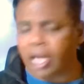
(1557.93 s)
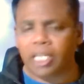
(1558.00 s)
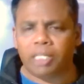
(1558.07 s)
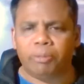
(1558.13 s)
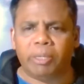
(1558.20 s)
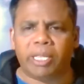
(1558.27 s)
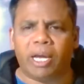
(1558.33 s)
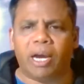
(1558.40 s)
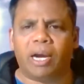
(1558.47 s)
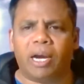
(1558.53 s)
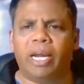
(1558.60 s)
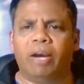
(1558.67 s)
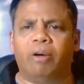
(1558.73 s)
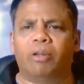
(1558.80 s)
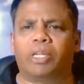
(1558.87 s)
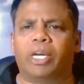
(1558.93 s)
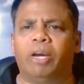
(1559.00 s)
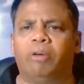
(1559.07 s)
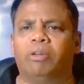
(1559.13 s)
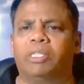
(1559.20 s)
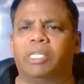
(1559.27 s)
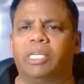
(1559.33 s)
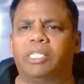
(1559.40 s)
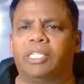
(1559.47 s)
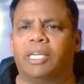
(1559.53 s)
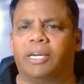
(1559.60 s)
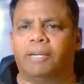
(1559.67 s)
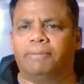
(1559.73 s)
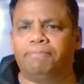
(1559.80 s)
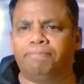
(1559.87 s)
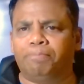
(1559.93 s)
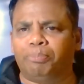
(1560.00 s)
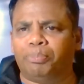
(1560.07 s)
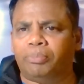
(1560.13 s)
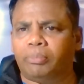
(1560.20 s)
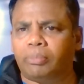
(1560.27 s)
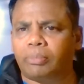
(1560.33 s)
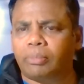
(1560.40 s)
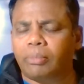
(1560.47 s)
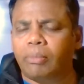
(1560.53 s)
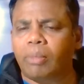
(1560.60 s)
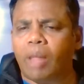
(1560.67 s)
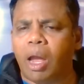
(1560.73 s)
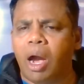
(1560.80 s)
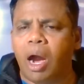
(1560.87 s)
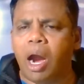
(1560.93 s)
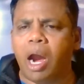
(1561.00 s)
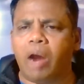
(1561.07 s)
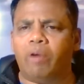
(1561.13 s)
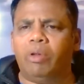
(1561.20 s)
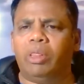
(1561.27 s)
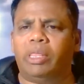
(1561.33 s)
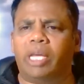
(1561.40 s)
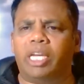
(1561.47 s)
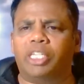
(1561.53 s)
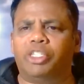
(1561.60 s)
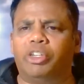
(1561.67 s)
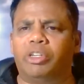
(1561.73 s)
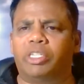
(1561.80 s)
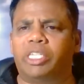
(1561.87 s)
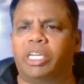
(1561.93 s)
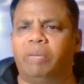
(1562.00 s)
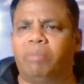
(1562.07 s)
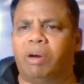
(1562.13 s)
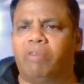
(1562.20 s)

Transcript: Smita Agnihotri who says, hi, Arun. Thanks to your team. My